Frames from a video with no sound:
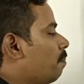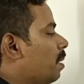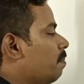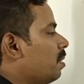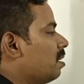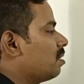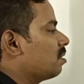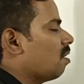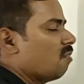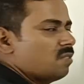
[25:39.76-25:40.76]

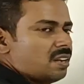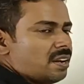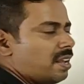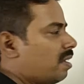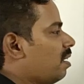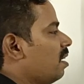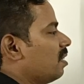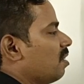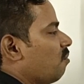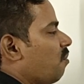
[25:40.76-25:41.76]
members of the
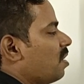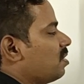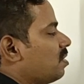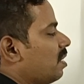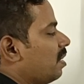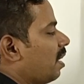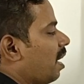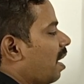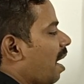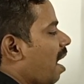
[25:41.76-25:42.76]
ring, the first ring
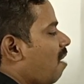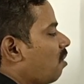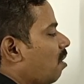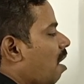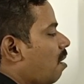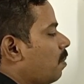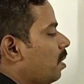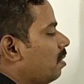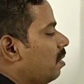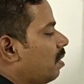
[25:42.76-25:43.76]
have
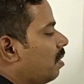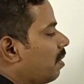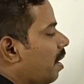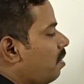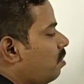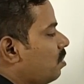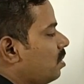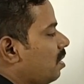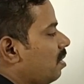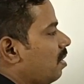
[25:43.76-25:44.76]
carbon,
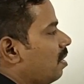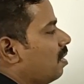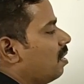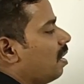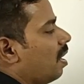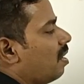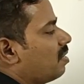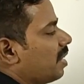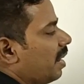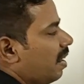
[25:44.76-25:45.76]
nitrogen,
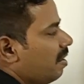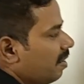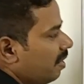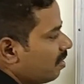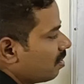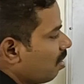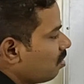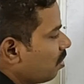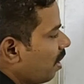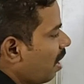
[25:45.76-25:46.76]
and second ring is
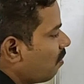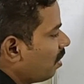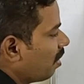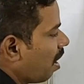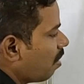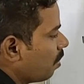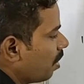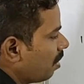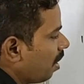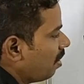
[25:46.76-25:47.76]
also having
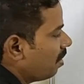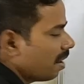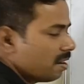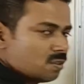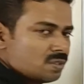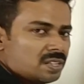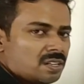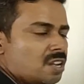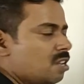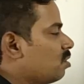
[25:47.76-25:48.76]
carbon and
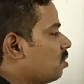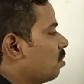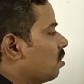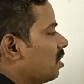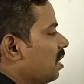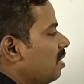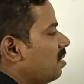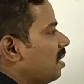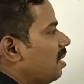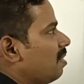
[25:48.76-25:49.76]
nitrogen. So
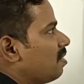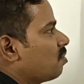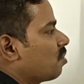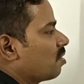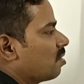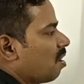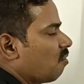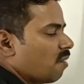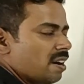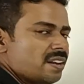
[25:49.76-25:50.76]
since in this structure
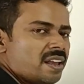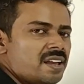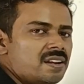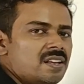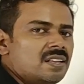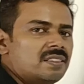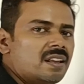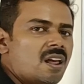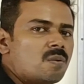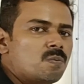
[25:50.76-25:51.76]
of adenine
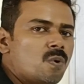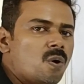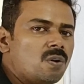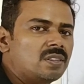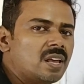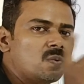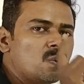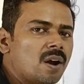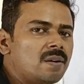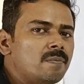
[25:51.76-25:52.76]
there are more
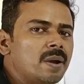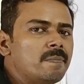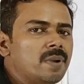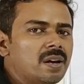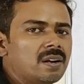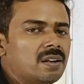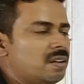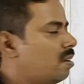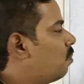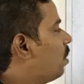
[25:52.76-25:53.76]
than one
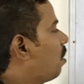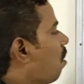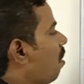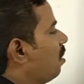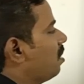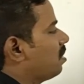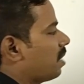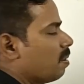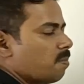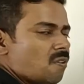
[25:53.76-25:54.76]
member, we call
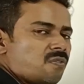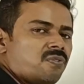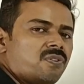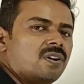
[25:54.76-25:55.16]
this type of